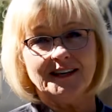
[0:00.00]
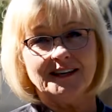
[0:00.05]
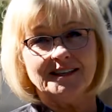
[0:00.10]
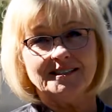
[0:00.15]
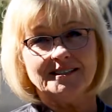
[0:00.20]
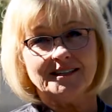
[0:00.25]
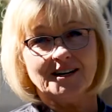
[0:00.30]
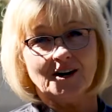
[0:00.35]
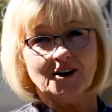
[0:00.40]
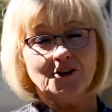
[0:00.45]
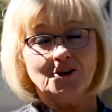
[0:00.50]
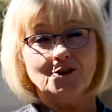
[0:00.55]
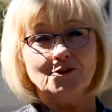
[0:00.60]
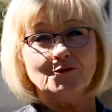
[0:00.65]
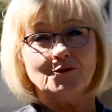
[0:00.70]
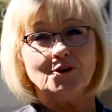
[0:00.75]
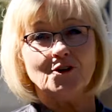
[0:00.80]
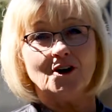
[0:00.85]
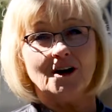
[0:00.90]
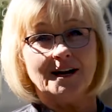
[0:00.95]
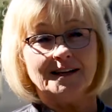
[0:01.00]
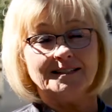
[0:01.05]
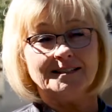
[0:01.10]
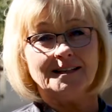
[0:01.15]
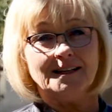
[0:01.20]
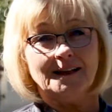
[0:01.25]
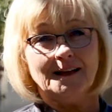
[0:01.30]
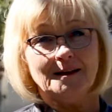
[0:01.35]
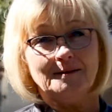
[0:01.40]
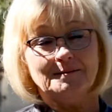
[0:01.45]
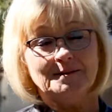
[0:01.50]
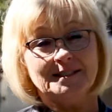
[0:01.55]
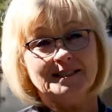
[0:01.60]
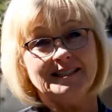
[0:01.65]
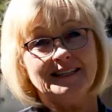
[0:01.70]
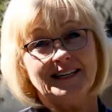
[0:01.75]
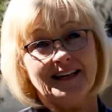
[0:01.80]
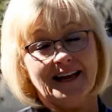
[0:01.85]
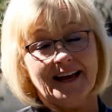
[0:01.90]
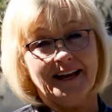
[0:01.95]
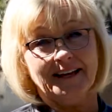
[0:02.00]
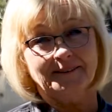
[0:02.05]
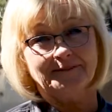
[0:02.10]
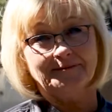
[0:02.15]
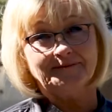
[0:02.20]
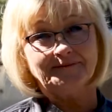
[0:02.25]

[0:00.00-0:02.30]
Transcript: kids in our Youth for Christ clubs today.